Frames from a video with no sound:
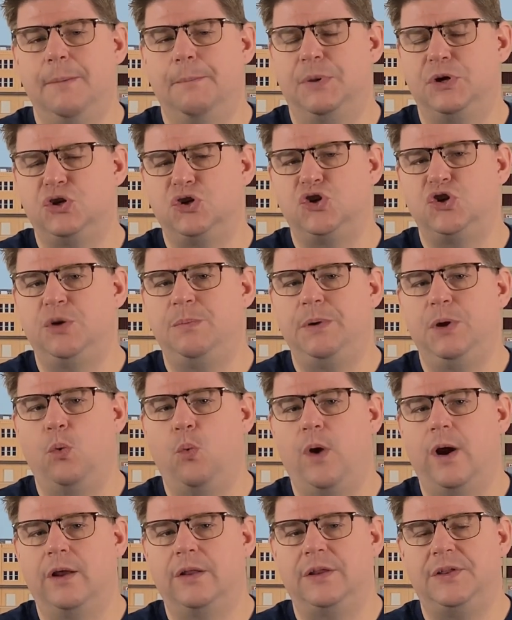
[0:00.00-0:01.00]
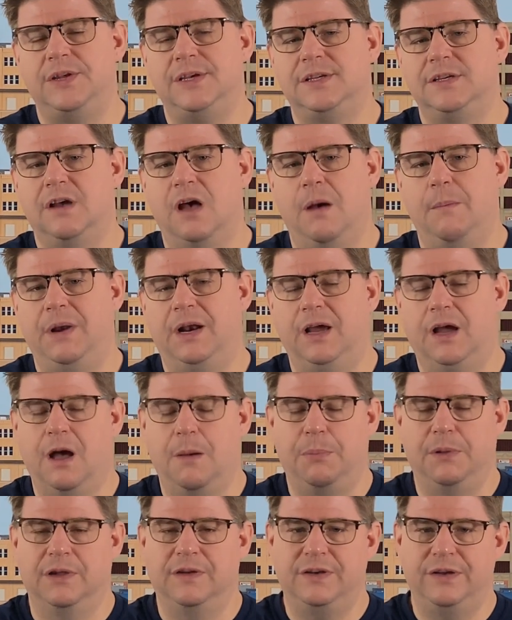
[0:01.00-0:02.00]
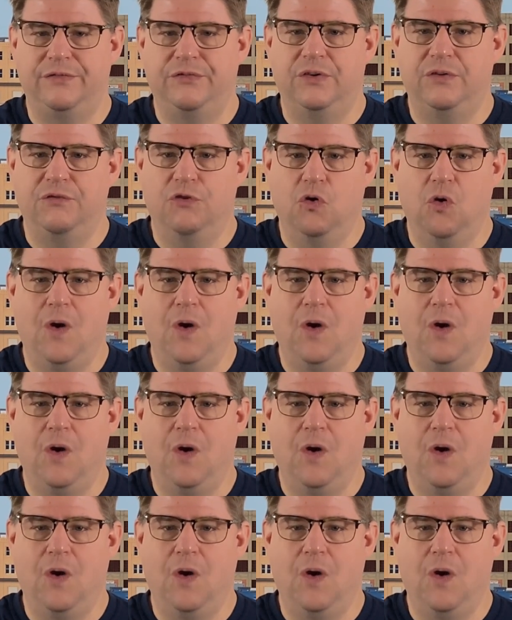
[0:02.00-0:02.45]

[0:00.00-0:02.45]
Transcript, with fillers: but you should be aware that these come in a couple of different